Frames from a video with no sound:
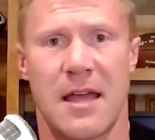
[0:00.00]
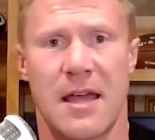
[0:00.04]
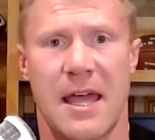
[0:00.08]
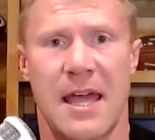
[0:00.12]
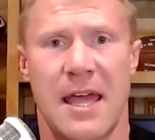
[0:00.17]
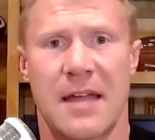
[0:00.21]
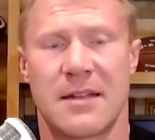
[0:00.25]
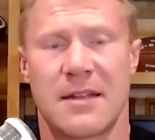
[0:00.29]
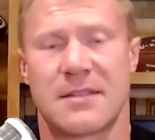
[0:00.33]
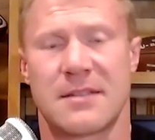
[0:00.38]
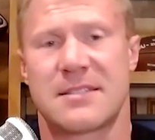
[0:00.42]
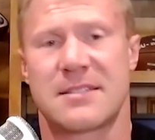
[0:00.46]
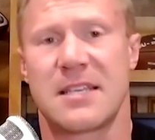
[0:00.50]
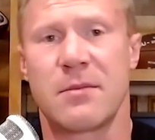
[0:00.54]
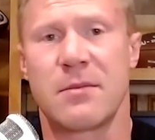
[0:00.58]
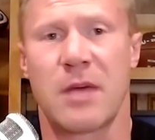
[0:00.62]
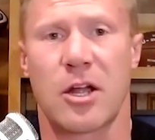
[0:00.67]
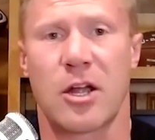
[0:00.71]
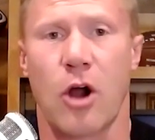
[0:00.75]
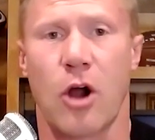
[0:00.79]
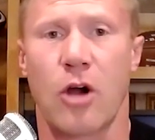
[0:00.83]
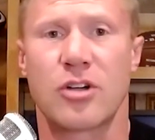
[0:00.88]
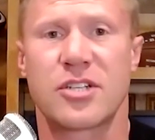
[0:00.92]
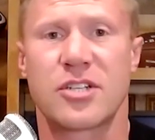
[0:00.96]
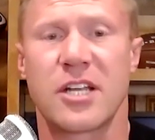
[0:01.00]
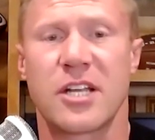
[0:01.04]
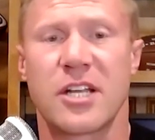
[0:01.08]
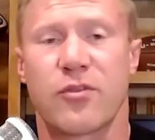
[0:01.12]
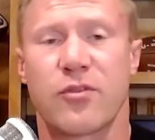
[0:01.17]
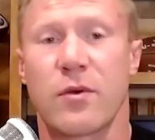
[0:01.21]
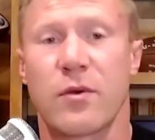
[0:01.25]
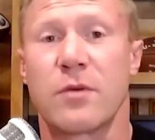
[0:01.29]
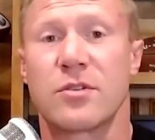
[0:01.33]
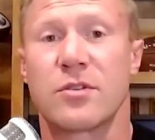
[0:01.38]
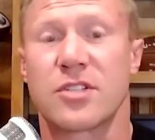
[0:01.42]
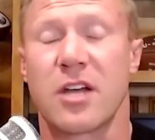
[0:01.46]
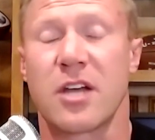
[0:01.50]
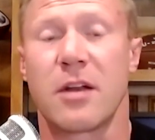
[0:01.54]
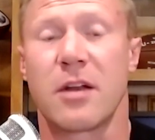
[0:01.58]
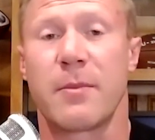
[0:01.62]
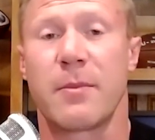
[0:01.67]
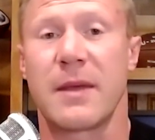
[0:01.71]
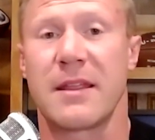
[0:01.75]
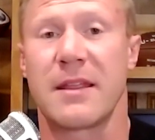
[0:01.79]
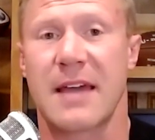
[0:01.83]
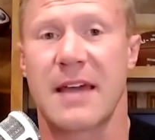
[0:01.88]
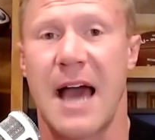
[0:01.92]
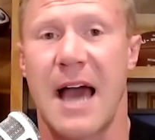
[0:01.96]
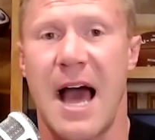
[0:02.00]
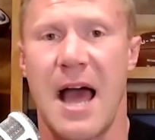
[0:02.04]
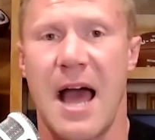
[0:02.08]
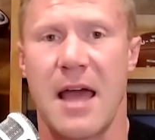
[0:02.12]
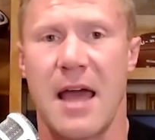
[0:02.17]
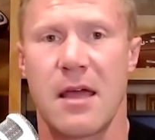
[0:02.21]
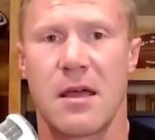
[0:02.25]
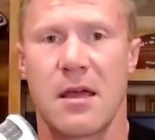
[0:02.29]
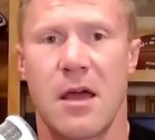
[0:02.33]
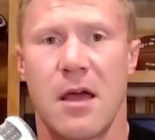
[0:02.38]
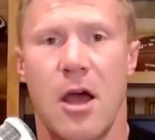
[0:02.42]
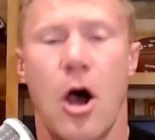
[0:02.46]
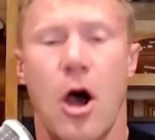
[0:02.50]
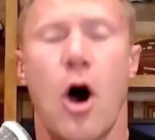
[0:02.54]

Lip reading: And it seemed like RG3 was going to be the guy.